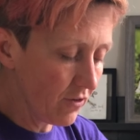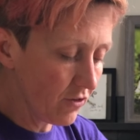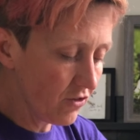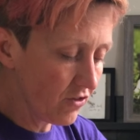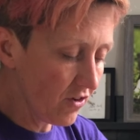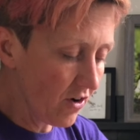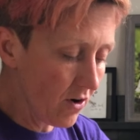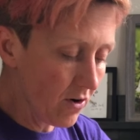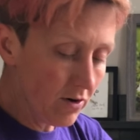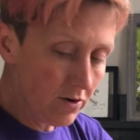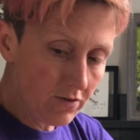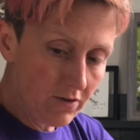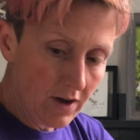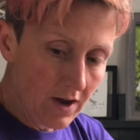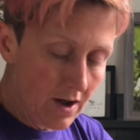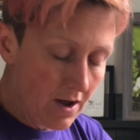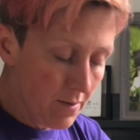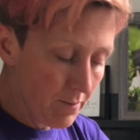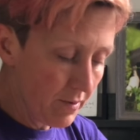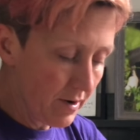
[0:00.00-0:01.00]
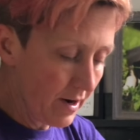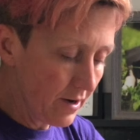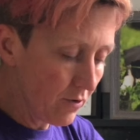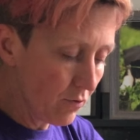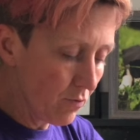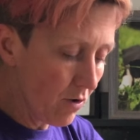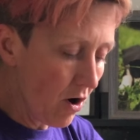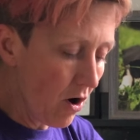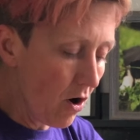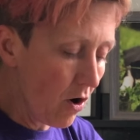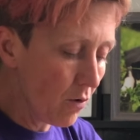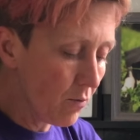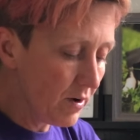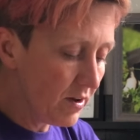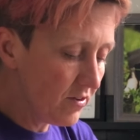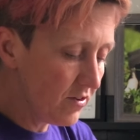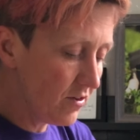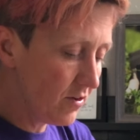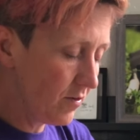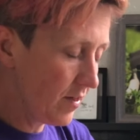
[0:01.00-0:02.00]
start, but I don't
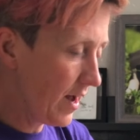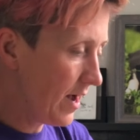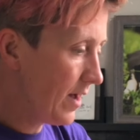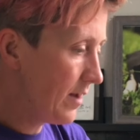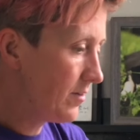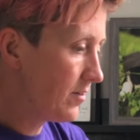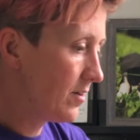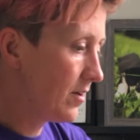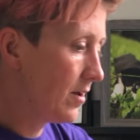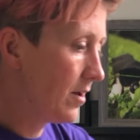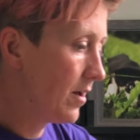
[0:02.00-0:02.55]
always do that.